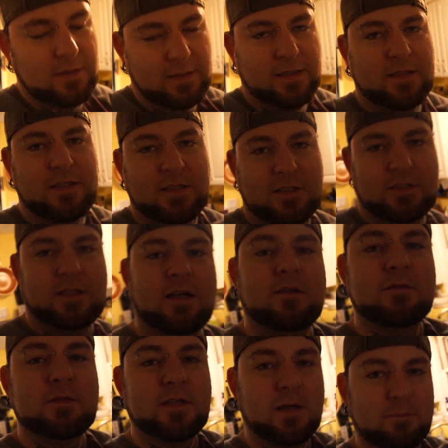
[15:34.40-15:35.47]
So I get these
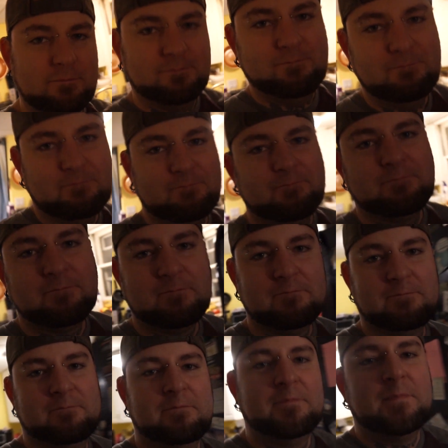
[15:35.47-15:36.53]
shelves up.
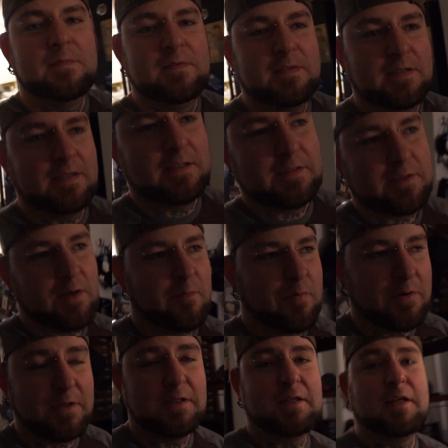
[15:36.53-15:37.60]
And I start
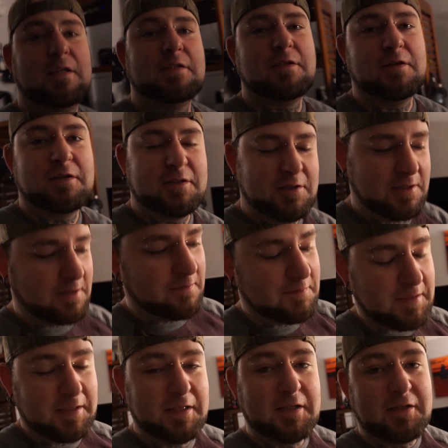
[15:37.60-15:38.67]
putting things on the shelves
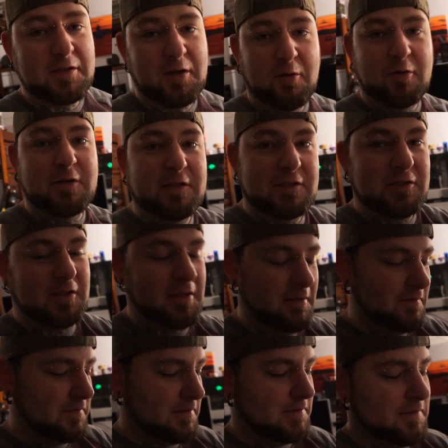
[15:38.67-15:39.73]
that need to go on the
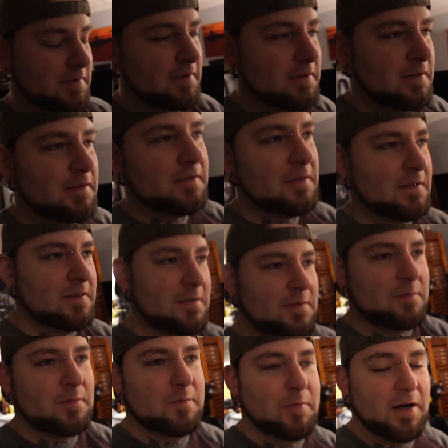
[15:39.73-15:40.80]
shelves.
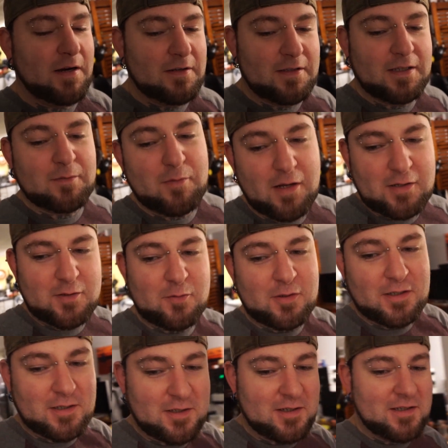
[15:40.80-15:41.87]
Apparently I'm not
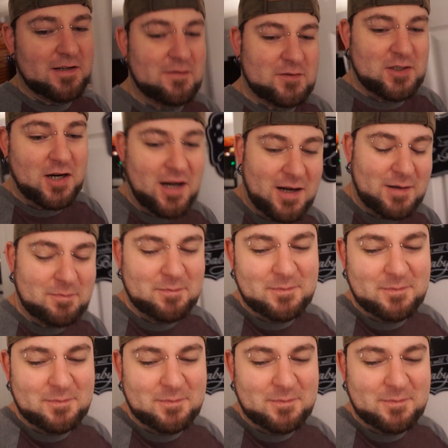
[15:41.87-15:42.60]
doing a good enough job.